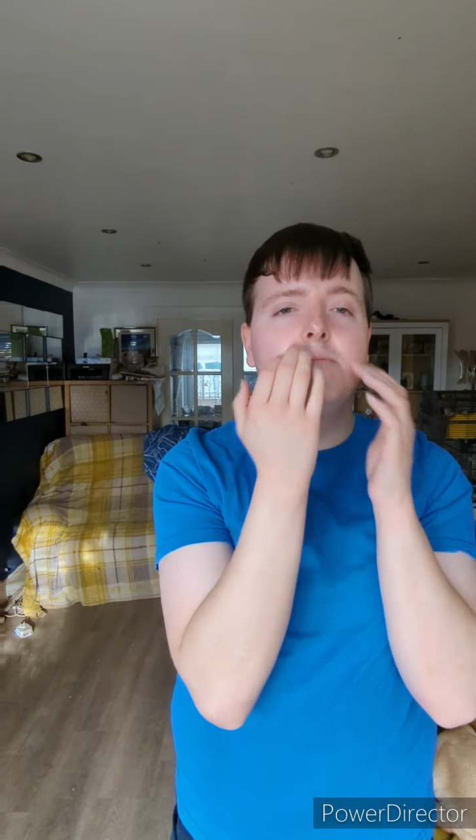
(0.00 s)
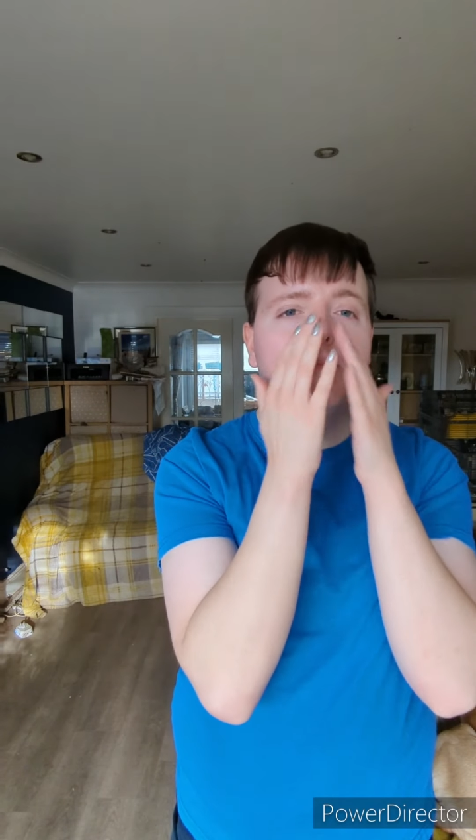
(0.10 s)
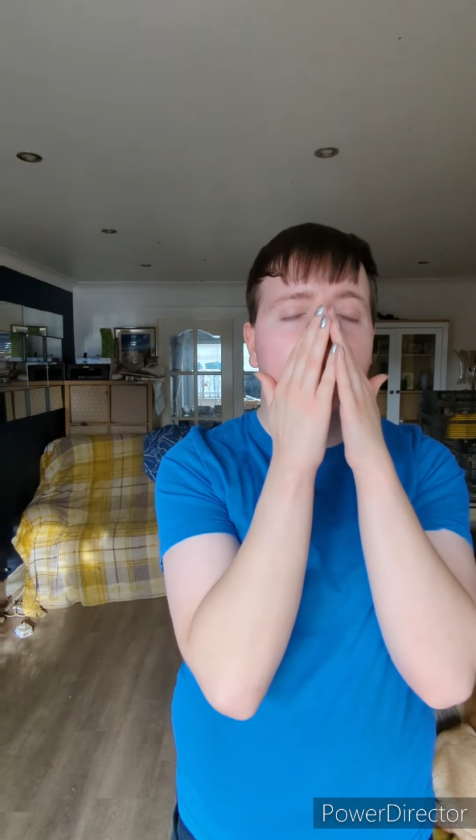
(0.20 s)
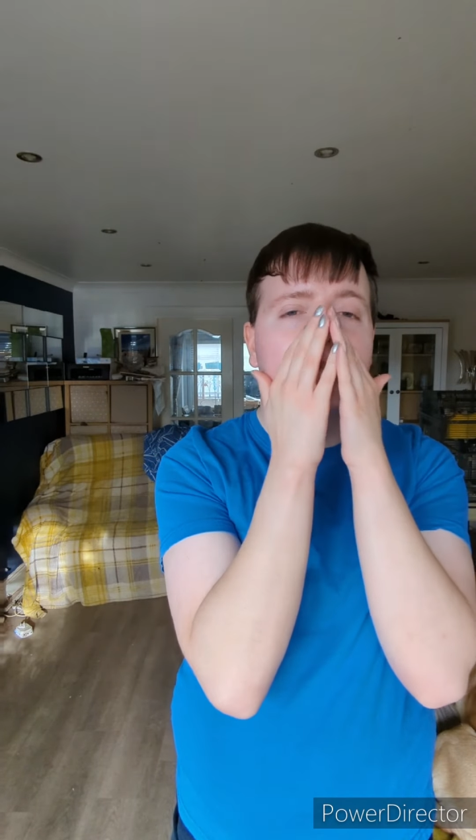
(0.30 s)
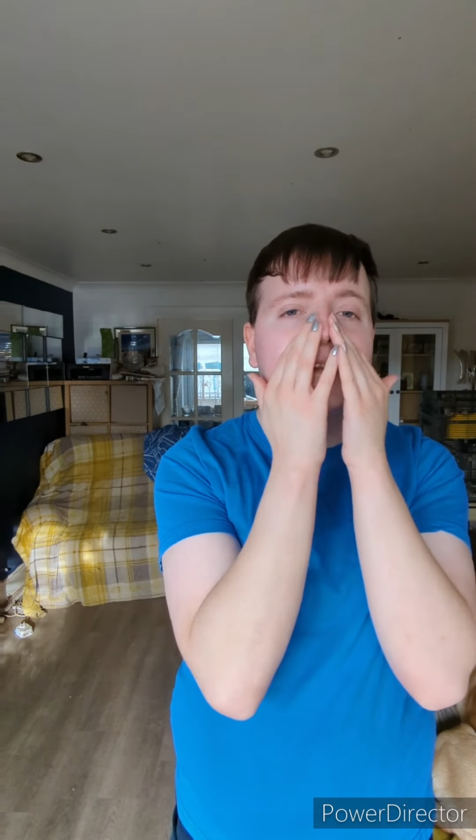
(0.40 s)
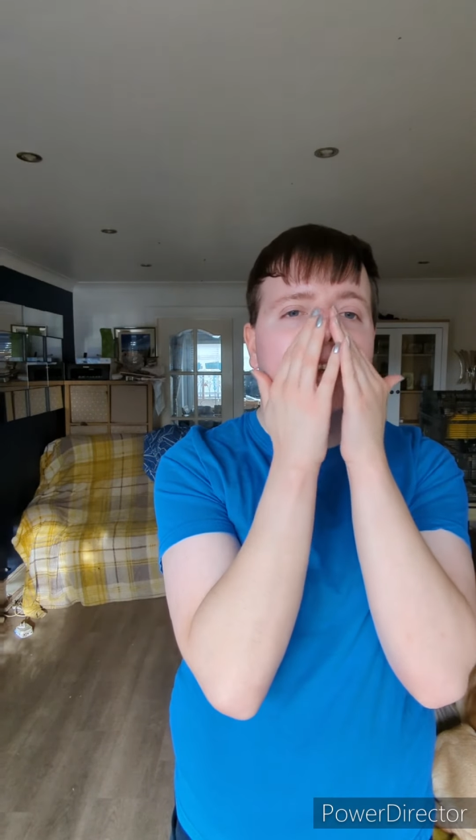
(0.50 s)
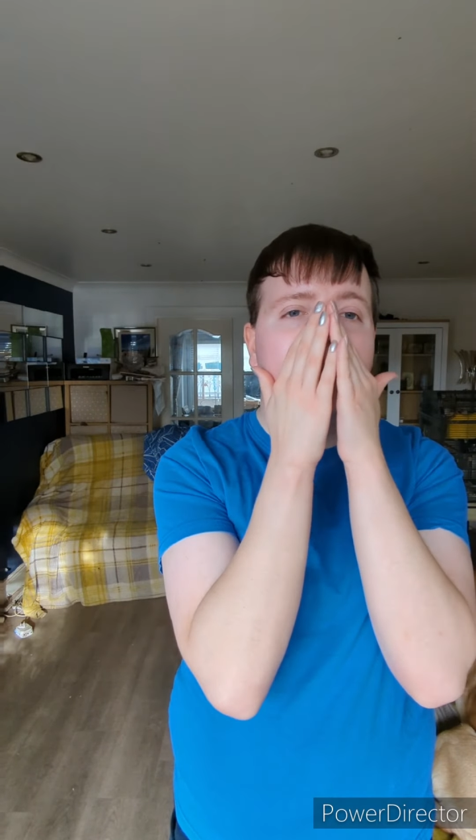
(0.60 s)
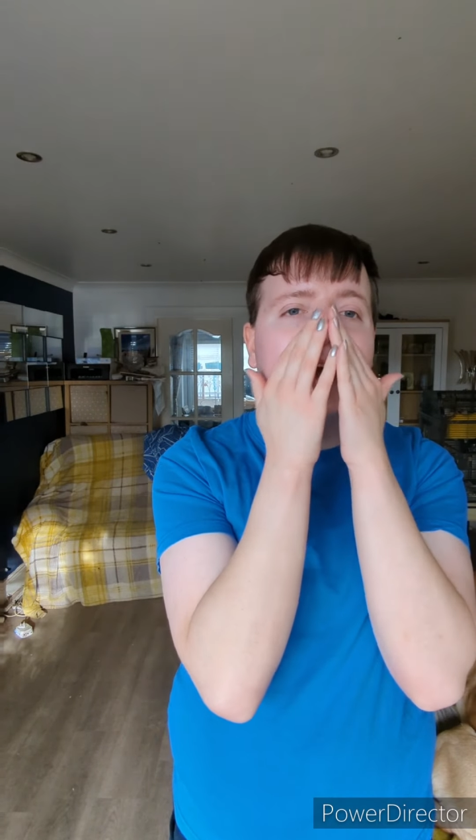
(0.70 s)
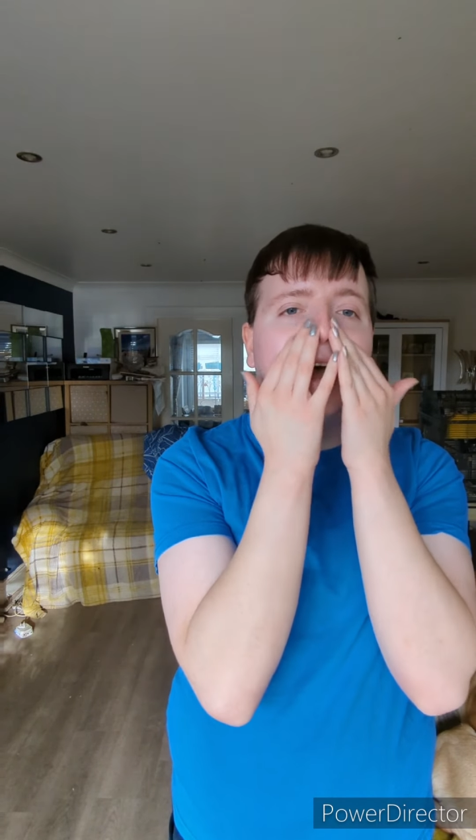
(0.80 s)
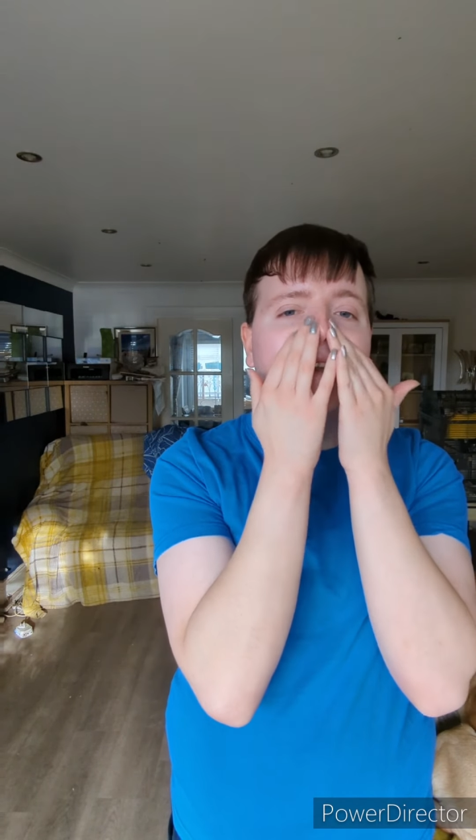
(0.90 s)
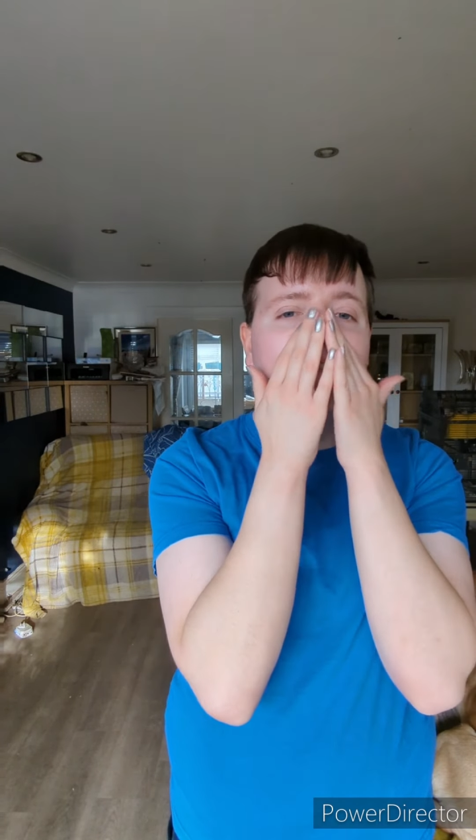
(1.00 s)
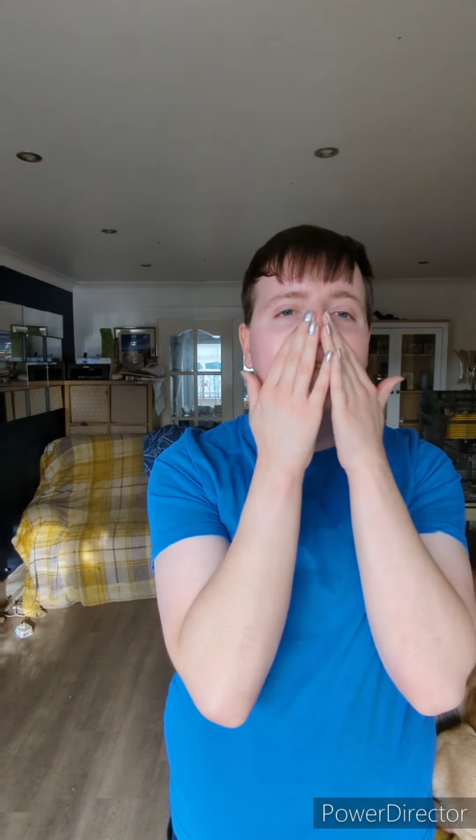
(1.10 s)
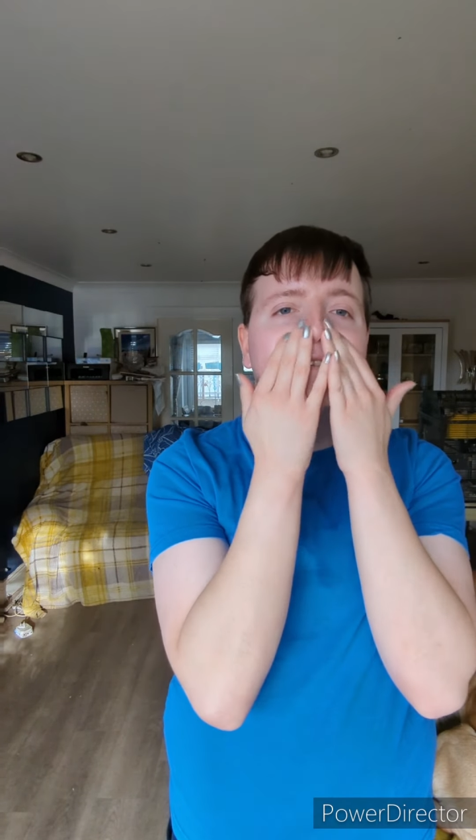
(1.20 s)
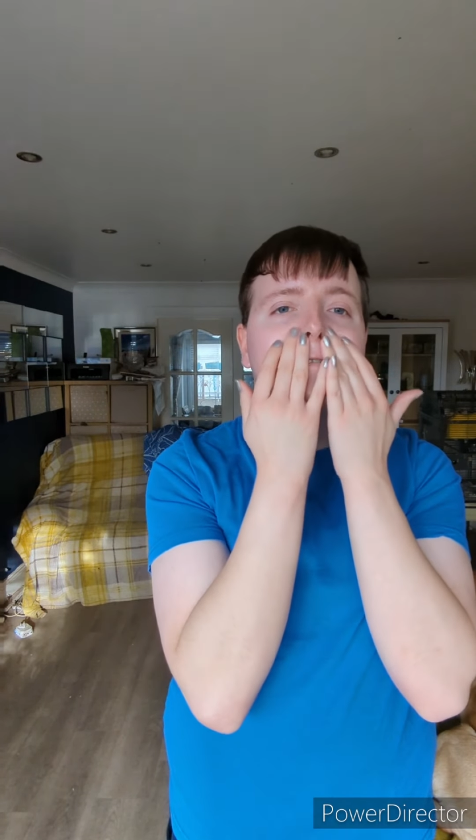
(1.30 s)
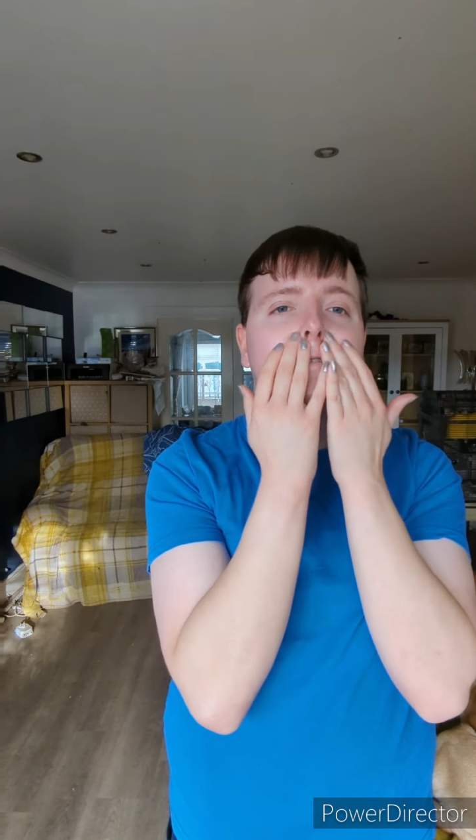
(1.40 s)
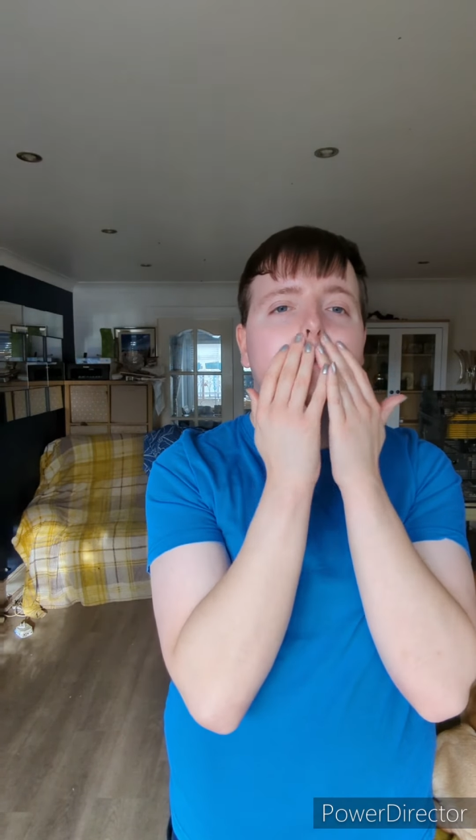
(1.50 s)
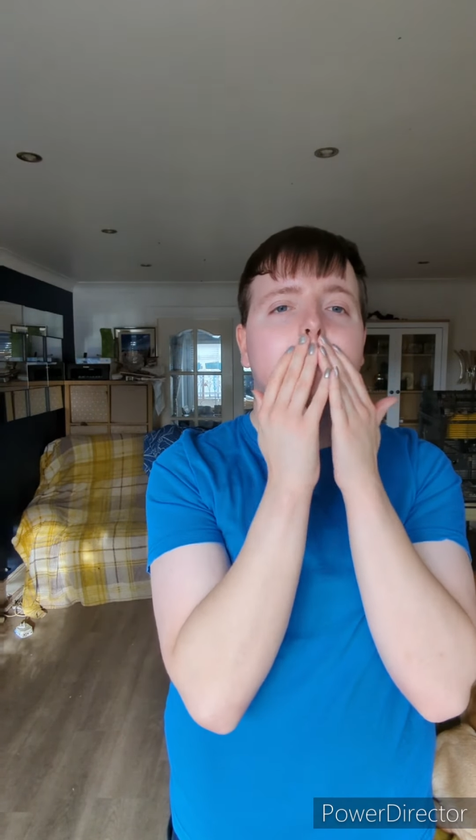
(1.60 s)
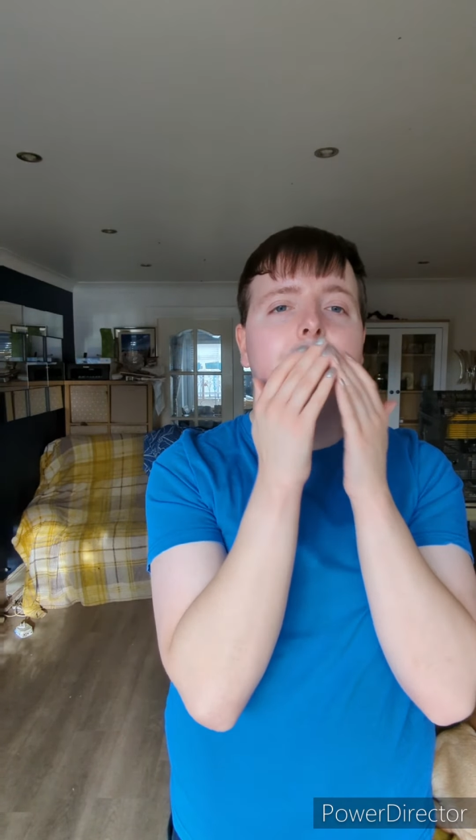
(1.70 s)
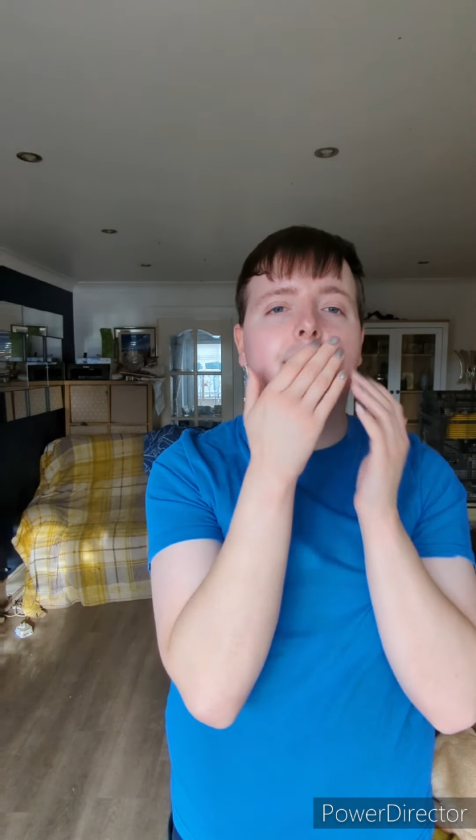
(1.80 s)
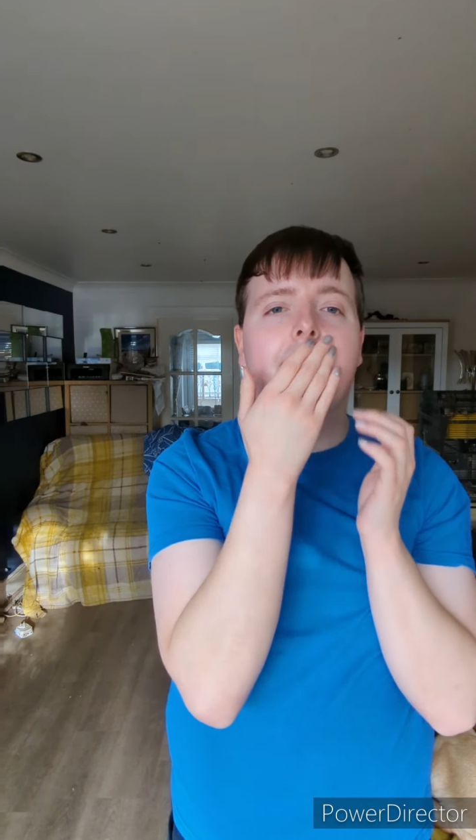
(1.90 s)
but it can
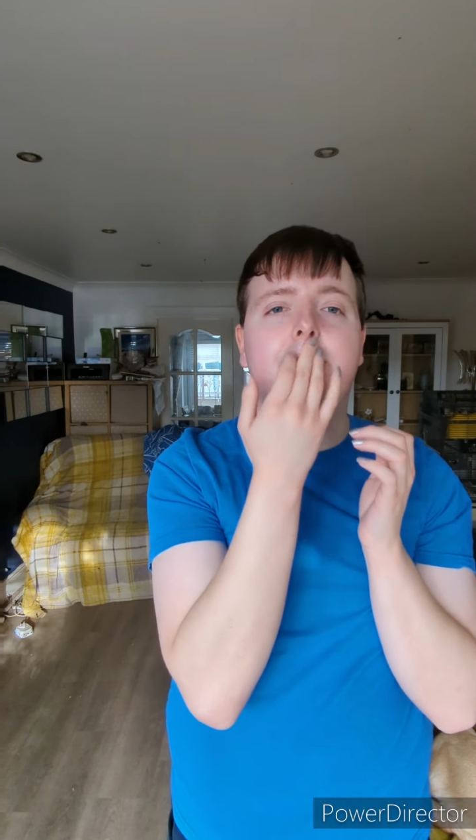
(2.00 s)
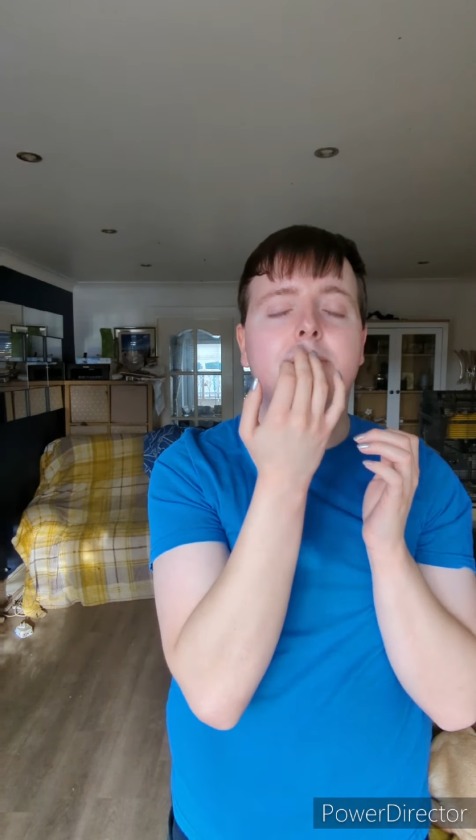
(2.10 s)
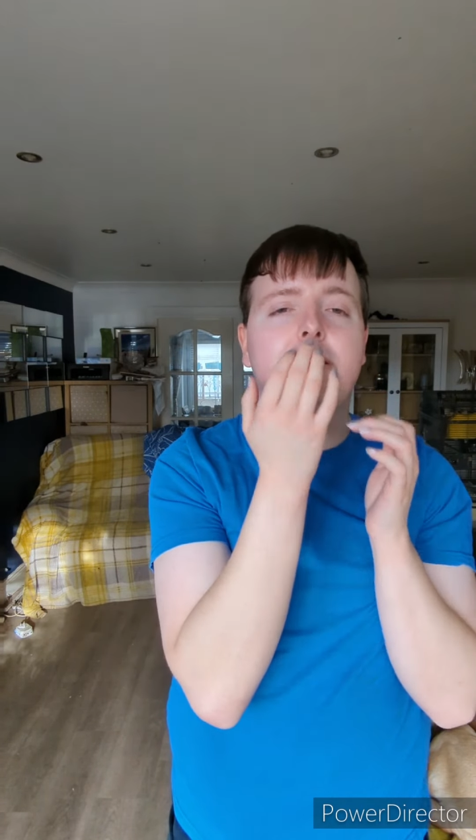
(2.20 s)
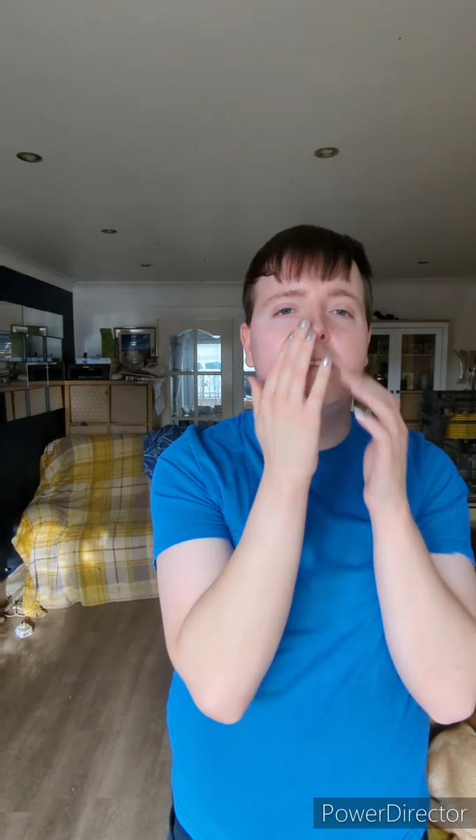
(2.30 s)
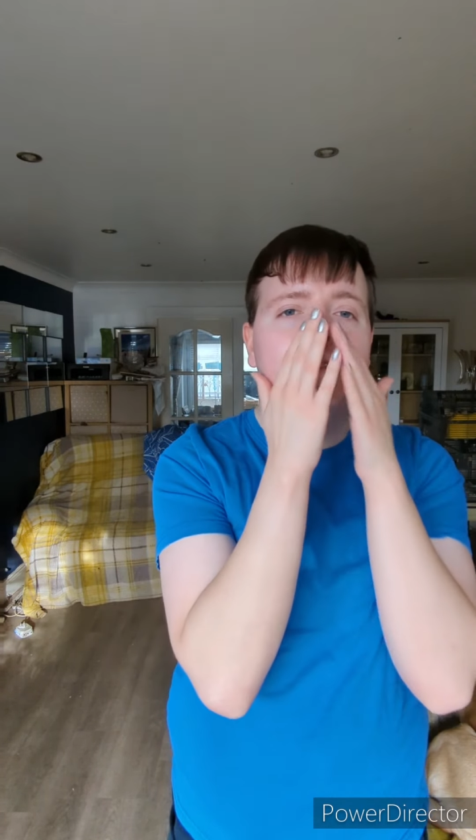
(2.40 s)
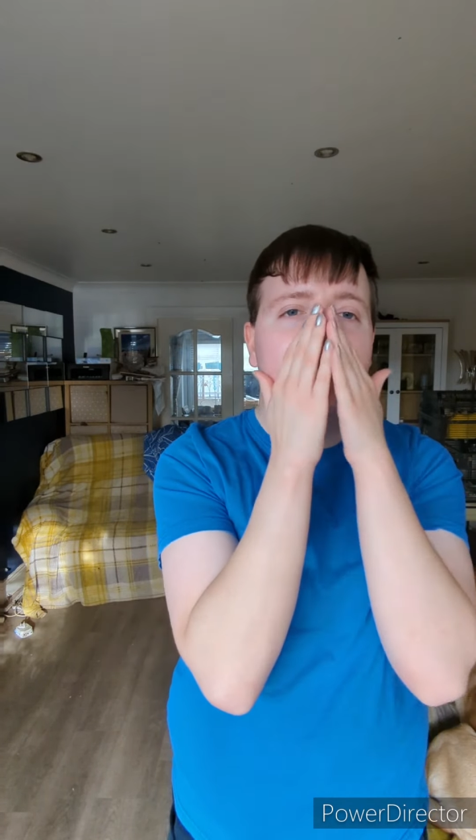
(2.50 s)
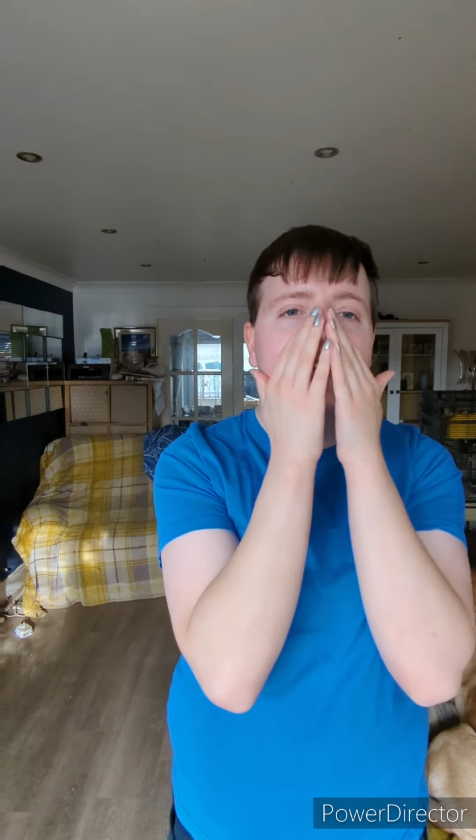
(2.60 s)
still get a bit,